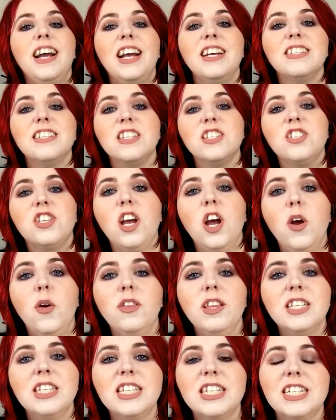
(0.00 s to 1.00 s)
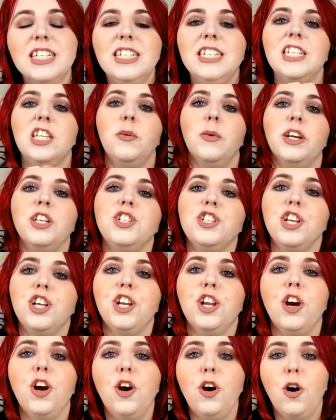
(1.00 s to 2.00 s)
guys, so this is a
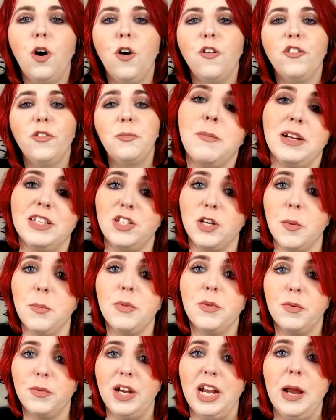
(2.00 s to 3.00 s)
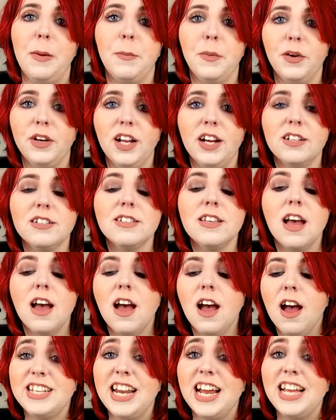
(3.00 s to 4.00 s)
continuation of my top 3 products.
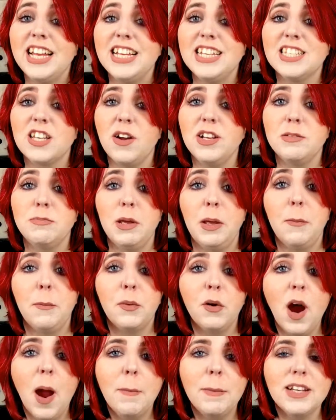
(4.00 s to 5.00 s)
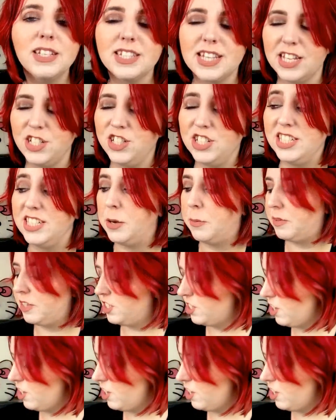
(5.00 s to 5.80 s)
Today is going to be primers, as you can tell